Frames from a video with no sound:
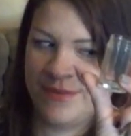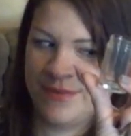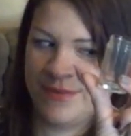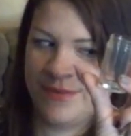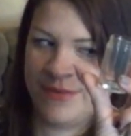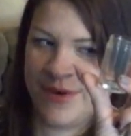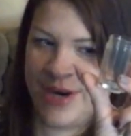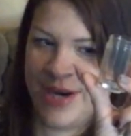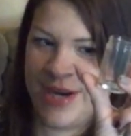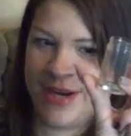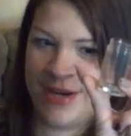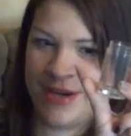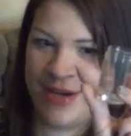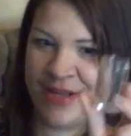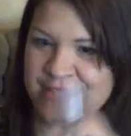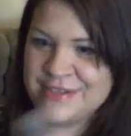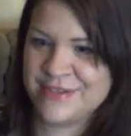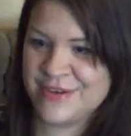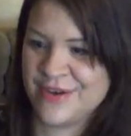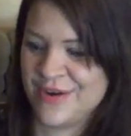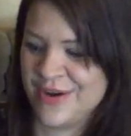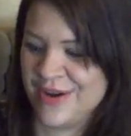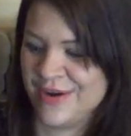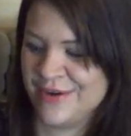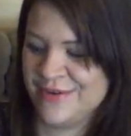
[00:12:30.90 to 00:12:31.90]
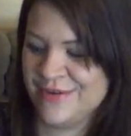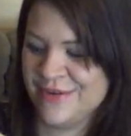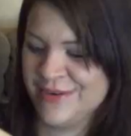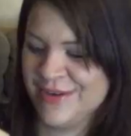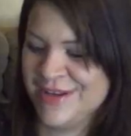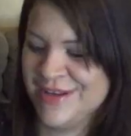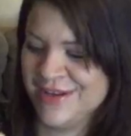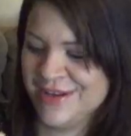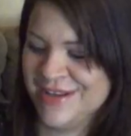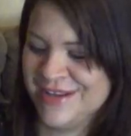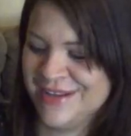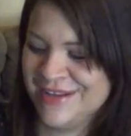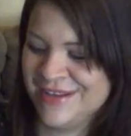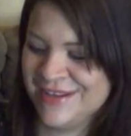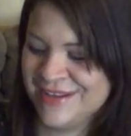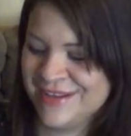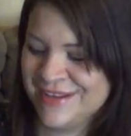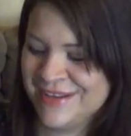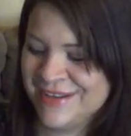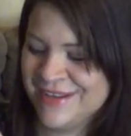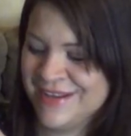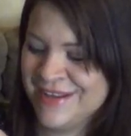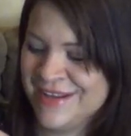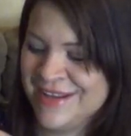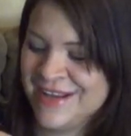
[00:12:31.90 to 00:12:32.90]
Right? It's gone.
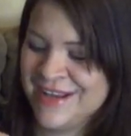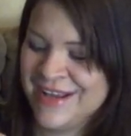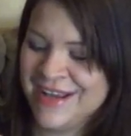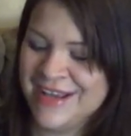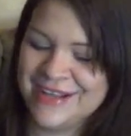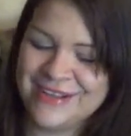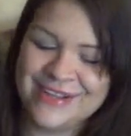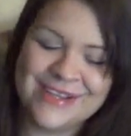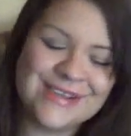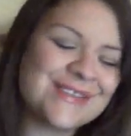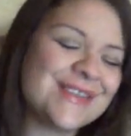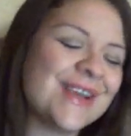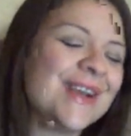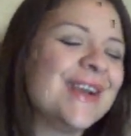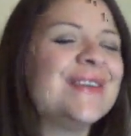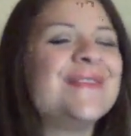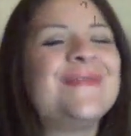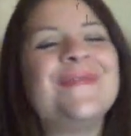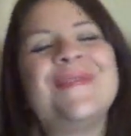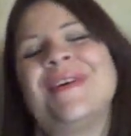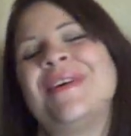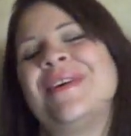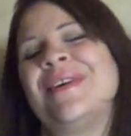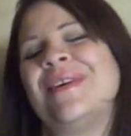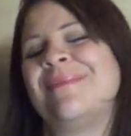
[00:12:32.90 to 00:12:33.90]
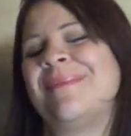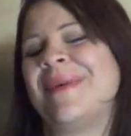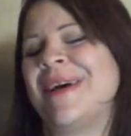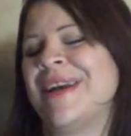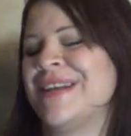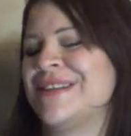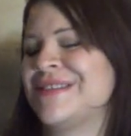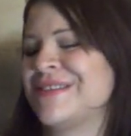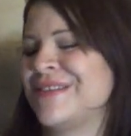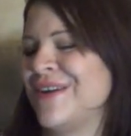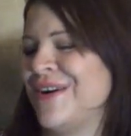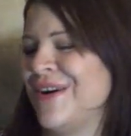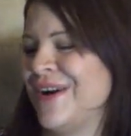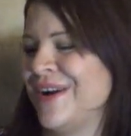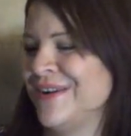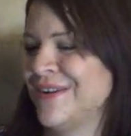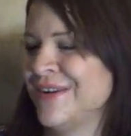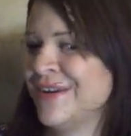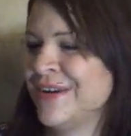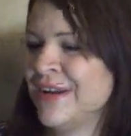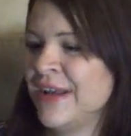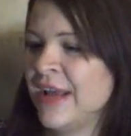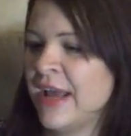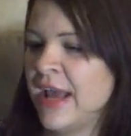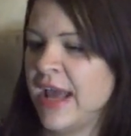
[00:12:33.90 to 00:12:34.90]
It looks like it's full, but it's gone.
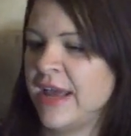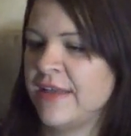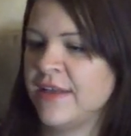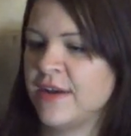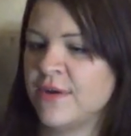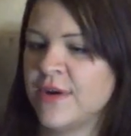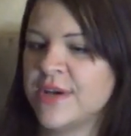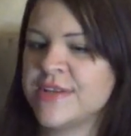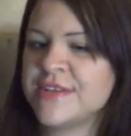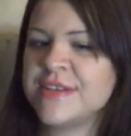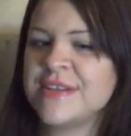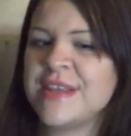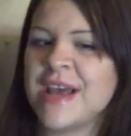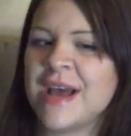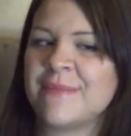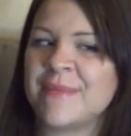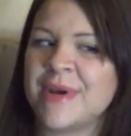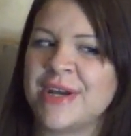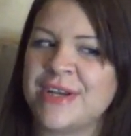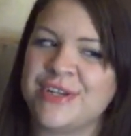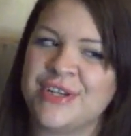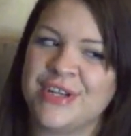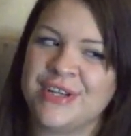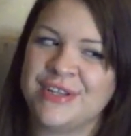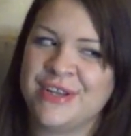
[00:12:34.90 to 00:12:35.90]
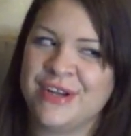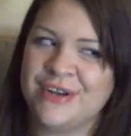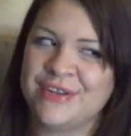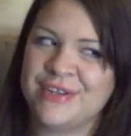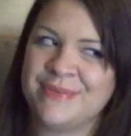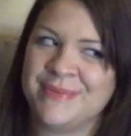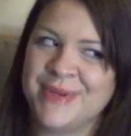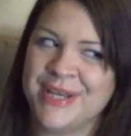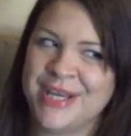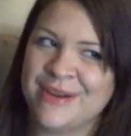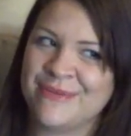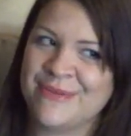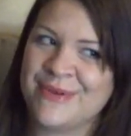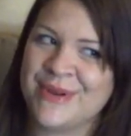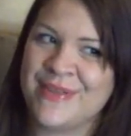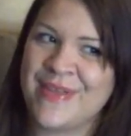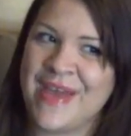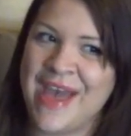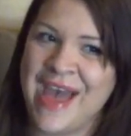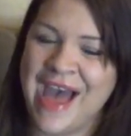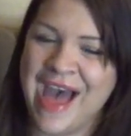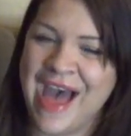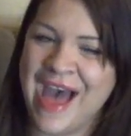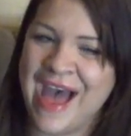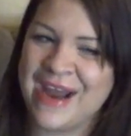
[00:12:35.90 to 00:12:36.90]
And there wasn't that much in there to begin
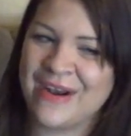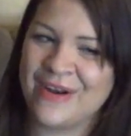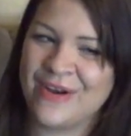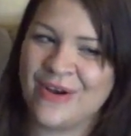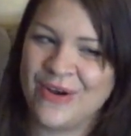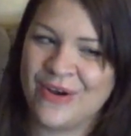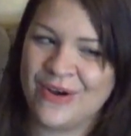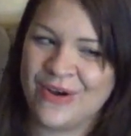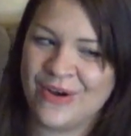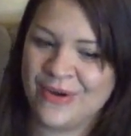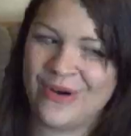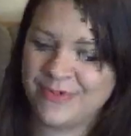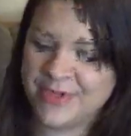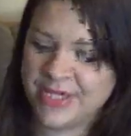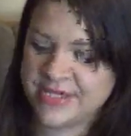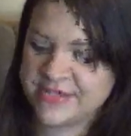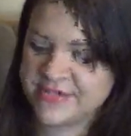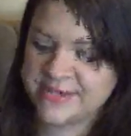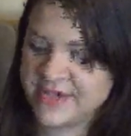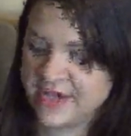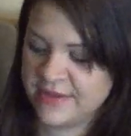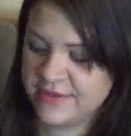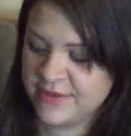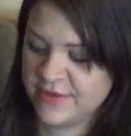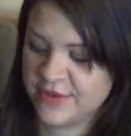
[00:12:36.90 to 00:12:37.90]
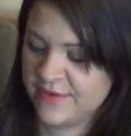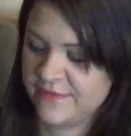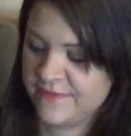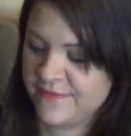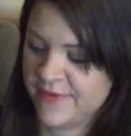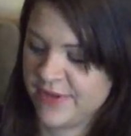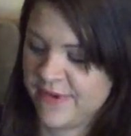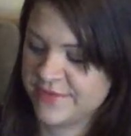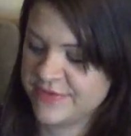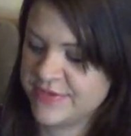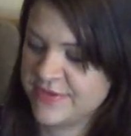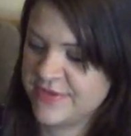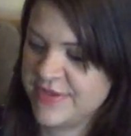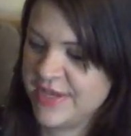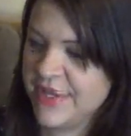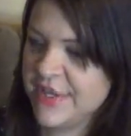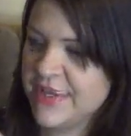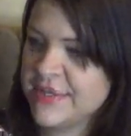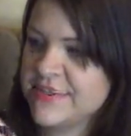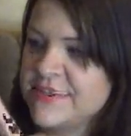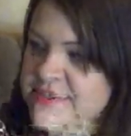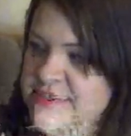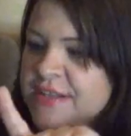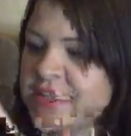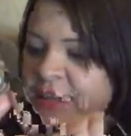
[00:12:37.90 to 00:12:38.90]
with at all, because that little false thing
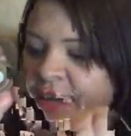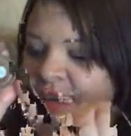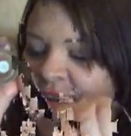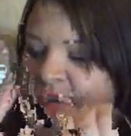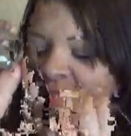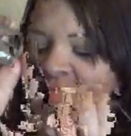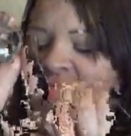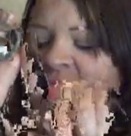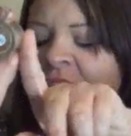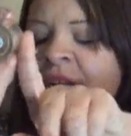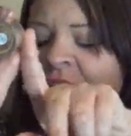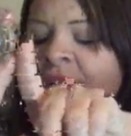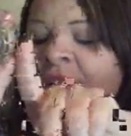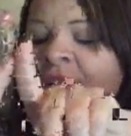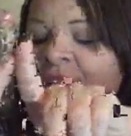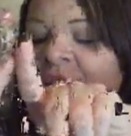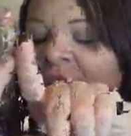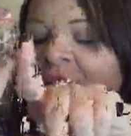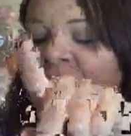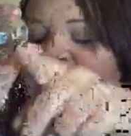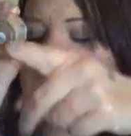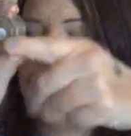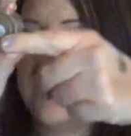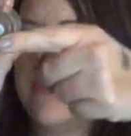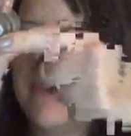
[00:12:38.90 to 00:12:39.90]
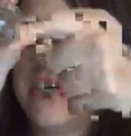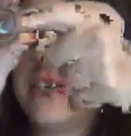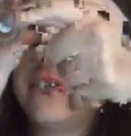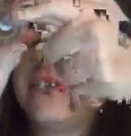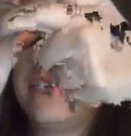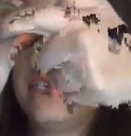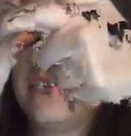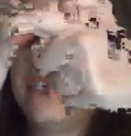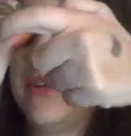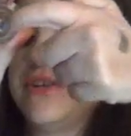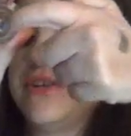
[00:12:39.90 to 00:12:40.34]
is in there. So you basically